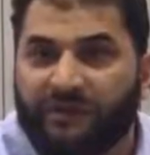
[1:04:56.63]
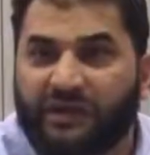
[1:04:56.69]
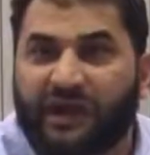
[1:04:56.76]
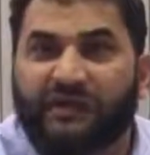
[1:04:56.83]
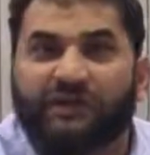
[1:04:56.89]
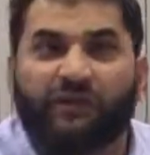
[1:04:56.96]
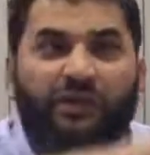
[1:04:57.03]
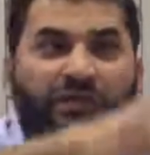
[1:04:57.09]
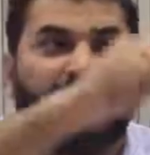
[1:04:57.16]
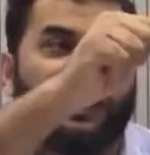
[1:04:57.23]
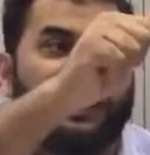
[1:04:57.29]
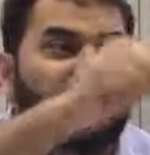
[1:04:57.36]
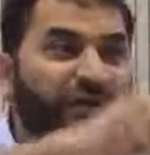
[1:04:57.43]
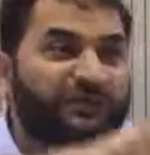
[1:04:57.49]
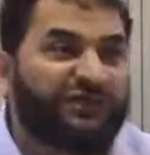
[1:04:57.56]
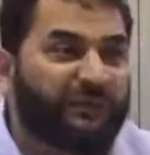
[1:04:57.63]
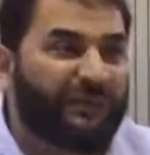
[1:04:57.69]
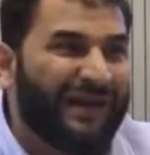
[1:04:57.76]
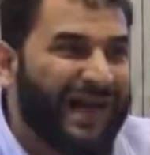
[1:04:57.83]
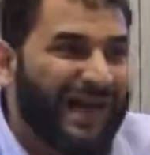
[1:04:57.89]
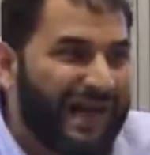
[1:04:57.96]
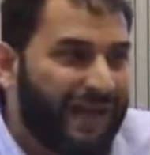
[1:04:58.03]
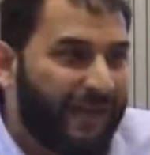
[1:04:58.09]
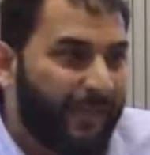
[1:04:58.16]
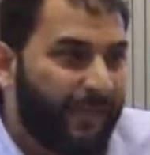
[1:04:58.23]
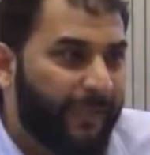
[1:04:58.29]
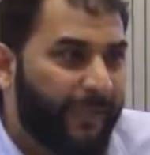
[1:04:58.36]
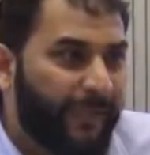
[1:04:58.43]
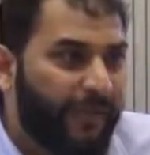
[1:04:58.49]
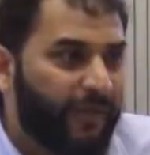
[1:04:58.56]
There is no supply
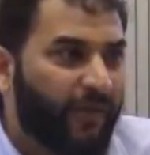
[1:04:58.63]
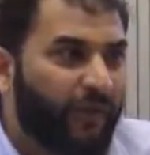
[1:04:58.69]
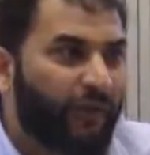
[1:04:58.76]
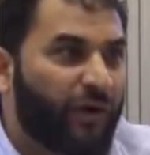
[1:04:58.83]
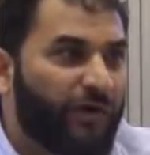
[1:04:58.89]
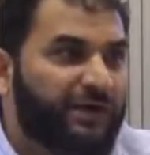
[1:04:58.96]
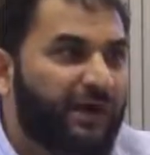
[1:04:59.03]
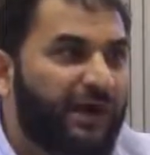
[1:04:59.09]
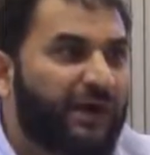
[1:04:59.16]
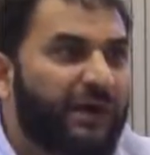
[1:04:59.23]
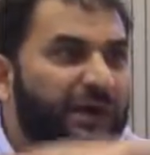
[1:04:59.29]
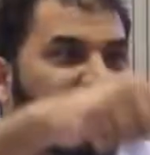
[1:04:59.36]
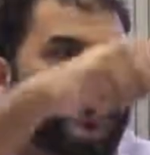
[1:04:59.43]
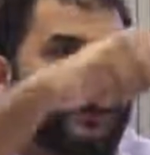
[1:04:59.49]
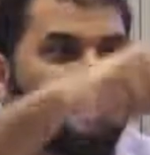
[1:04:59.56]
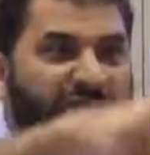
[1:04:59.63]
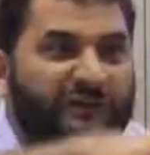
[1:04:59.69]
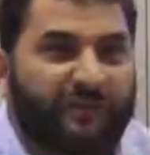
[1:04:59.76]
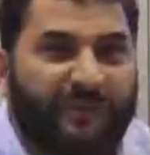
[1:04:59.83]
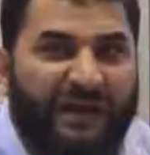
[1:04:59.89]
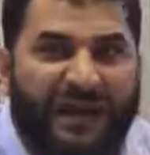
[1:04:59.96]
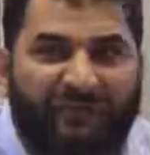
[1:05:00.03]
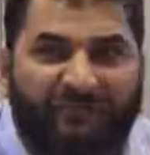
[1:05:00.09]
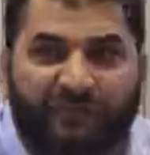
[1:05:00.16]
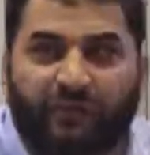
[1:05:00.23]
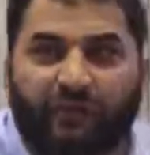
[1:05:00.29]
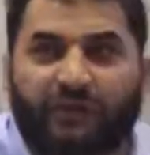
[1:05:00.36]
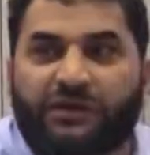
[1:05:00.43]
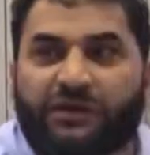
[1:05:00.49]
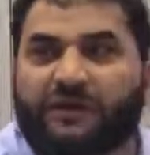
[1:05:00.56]
of water. There is no supply of
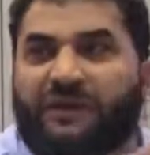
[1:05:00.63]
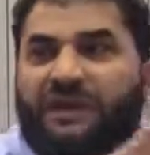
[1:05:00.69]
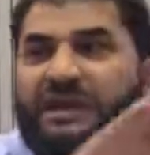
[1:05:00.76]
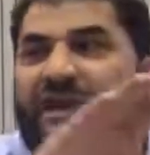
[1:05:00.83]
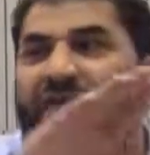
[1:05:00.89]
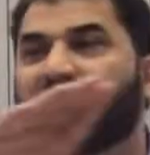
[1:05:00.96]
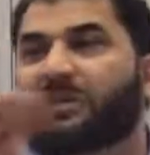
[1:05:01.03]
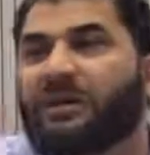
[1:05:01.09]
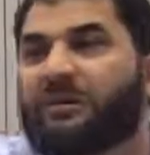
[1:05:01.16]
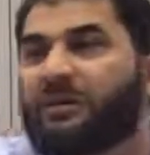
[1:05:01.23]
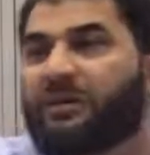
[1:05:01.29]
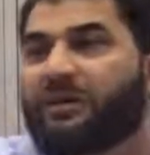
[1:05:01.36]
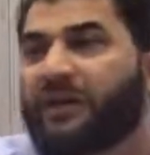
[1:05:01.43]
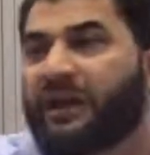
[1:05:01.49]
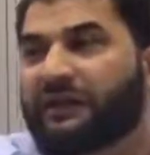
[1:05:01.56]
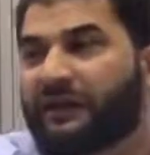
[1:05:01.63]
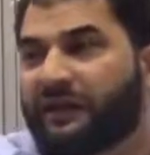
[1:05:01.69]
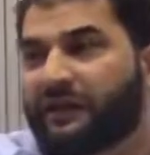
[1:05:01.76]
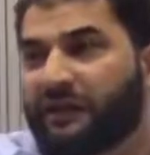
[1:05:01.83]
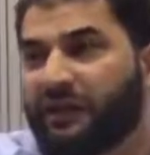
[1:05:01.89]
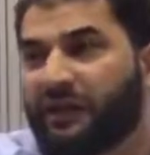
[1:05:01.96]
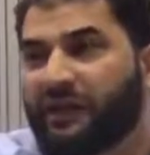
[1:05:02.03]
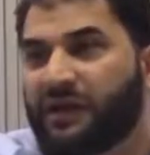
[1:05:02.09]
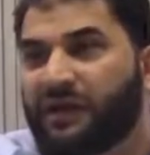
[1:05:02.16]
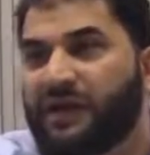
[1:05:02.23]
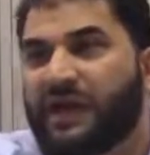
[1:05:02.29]
food. You will never be able to take the city,